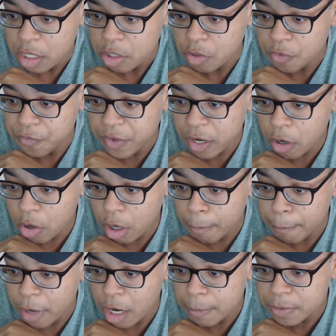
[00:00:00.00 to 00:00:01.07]
You'd figure a
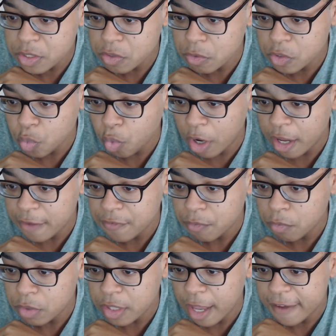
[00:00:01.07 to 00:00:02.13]
mobster's wife
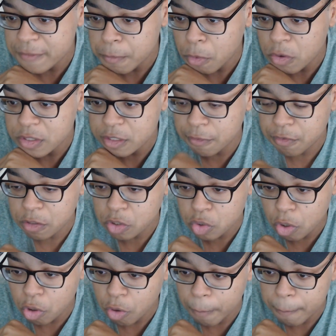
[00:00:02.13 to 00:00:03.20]
would have more
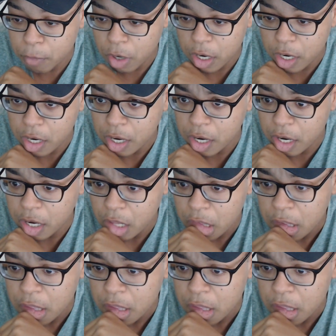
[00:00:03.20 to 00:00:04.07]
self-control. Mwahaha.